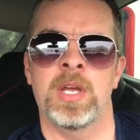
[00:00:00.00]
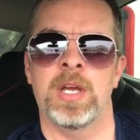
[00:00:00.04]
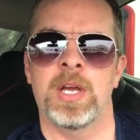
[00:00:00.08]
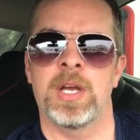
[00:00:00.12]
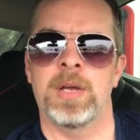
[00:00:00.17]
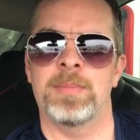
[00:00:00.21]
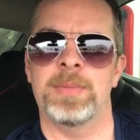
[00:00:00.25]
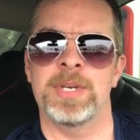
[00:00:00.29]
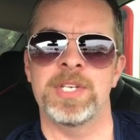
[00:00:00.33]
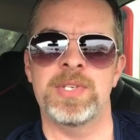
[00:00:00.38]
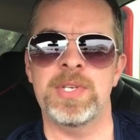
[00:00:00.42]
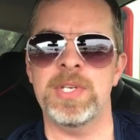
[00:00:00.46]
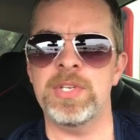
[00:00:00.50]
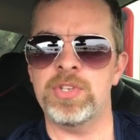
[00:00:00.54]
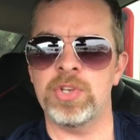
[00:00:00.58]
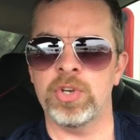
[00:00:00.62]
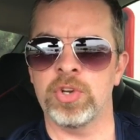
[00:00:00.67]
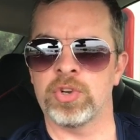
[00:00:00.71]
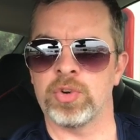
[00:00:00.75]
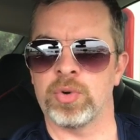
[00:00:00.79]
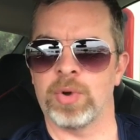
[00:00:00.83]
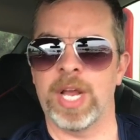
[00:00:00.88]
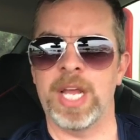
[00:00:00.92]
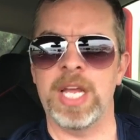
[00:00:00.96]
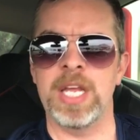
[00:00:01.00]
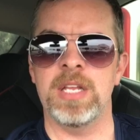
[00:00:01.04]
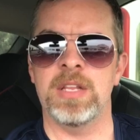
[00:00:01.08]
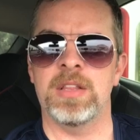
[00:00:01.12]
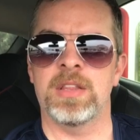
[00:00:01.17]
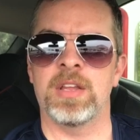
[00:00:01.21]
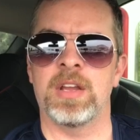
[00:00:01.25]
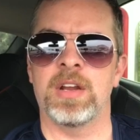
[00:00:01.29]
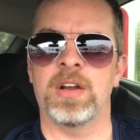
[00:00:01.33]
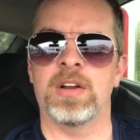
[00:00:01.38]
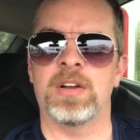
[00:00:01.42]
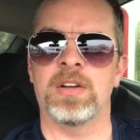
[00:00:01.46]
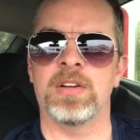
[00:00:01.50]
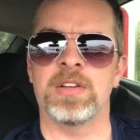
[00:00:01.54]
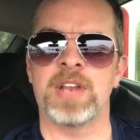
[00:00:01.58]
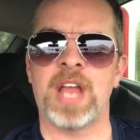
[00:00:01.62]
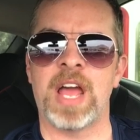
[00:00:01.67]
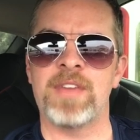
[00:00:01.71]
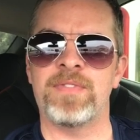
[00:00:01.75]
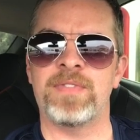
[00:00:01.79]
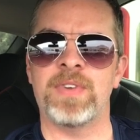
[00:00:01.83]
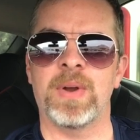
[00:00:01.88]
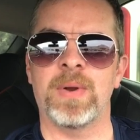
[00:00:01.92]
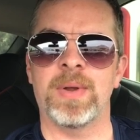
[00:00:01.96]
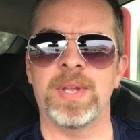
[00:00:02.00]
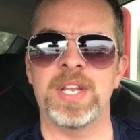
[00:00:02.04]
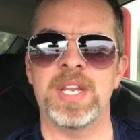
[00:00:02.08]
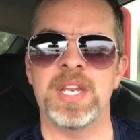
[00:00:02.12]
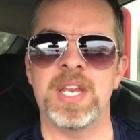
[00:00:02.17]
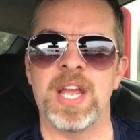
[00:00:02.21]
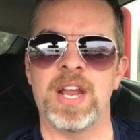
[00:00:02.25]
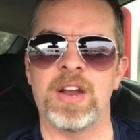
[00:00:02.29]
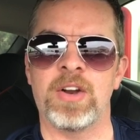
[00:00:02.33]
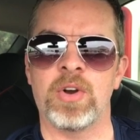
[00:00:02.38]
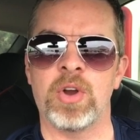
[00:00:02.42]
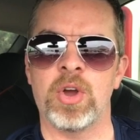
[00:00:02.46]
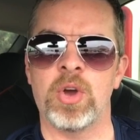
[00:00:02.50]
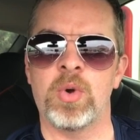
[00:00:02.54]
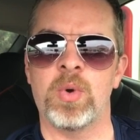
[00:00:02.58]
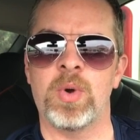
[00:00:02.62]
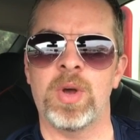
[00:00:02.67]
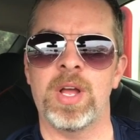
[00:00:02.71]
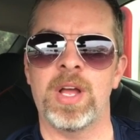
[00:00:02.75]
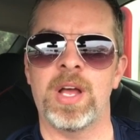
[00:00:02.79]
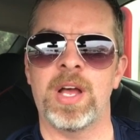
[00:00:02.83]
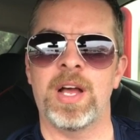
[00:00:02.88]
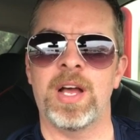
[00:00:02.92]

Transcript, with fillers: Uh, my seats are great. They're not very narrow.